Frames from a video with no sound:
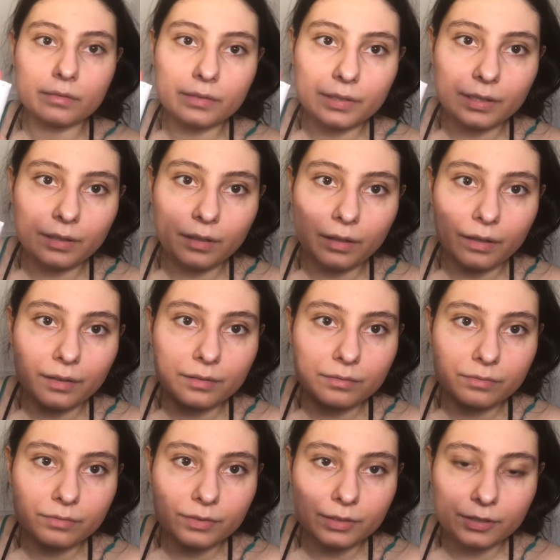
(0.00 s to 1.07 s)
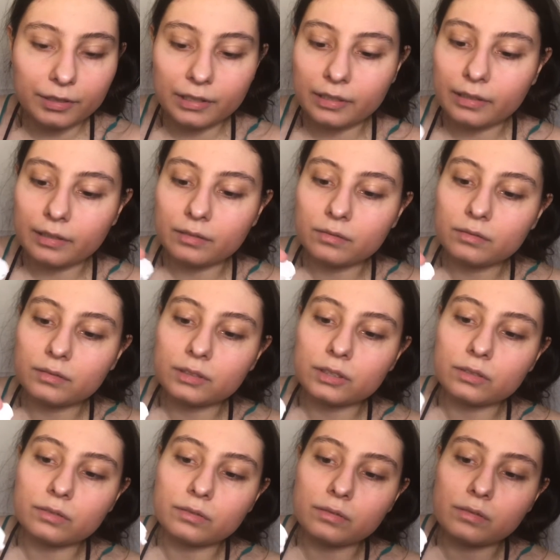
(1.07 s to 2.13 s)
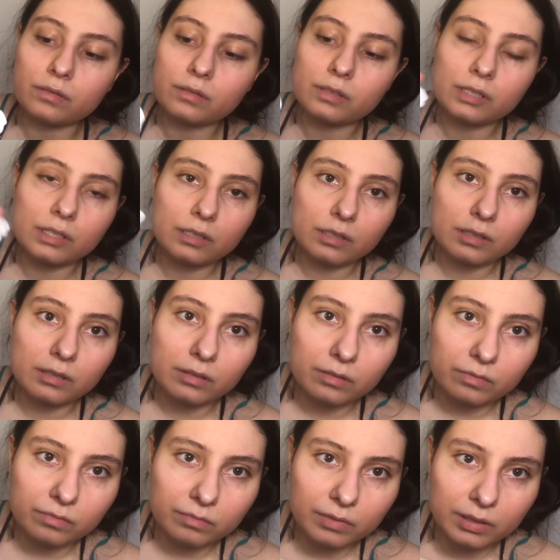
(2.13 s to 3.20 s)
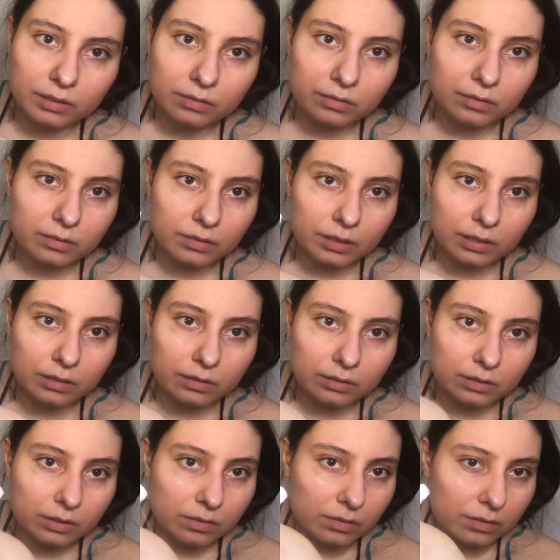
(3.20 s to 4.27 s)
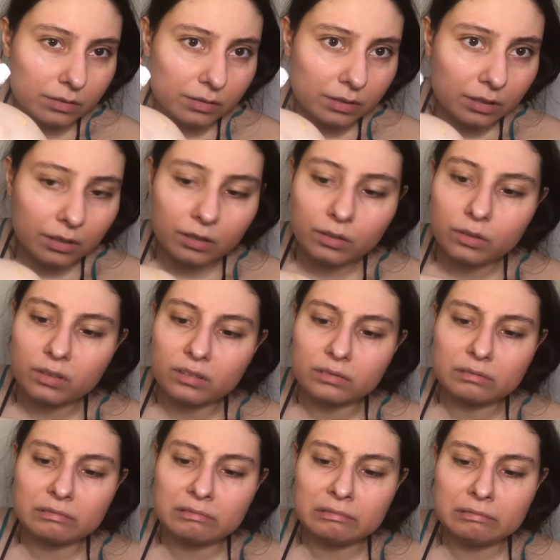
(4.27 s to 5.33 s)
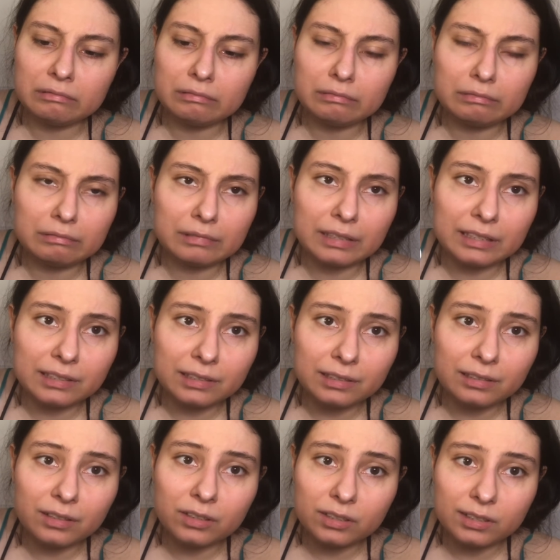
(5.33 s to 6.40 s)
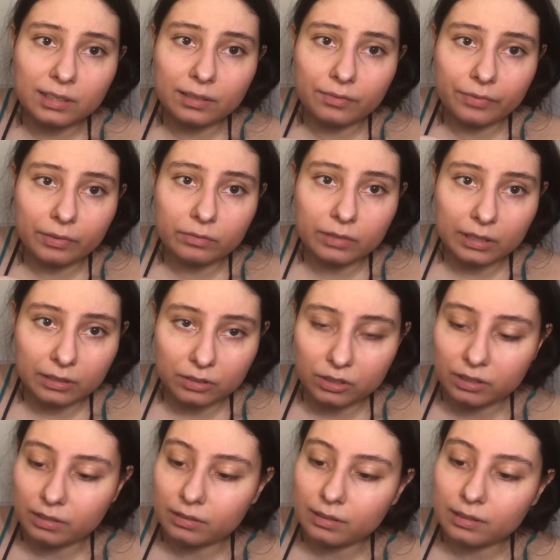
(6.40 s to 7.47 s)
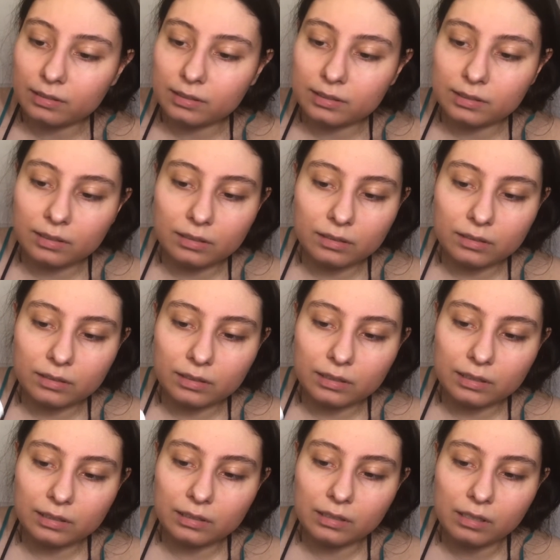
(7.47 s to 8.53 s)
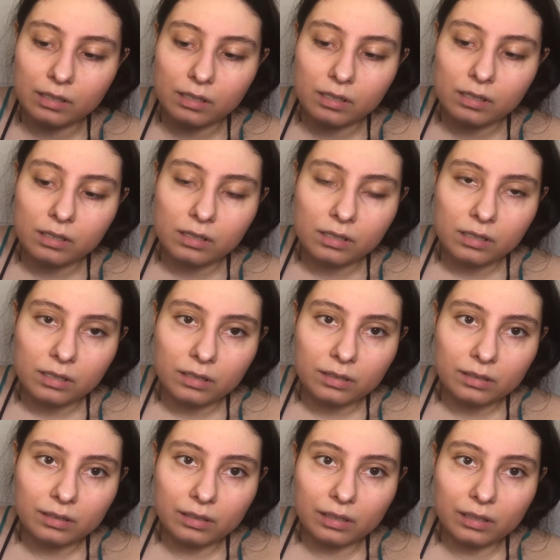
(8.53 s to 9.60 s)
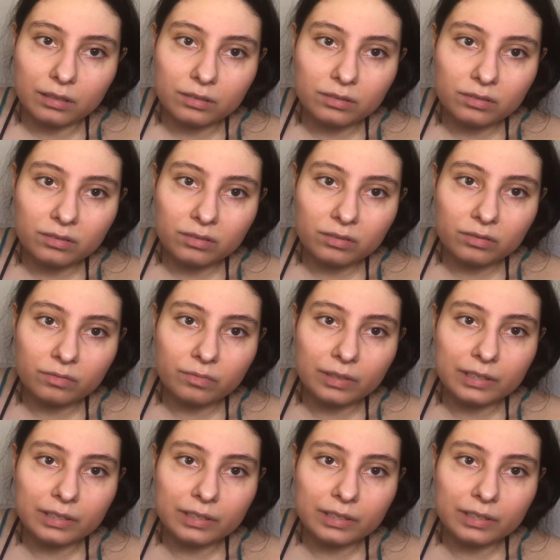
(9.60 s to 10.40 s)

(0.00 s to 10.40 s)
Okay, I figured it out. So wow, okay, so ooh, this looks like foundation. That doesn't look, I don't know why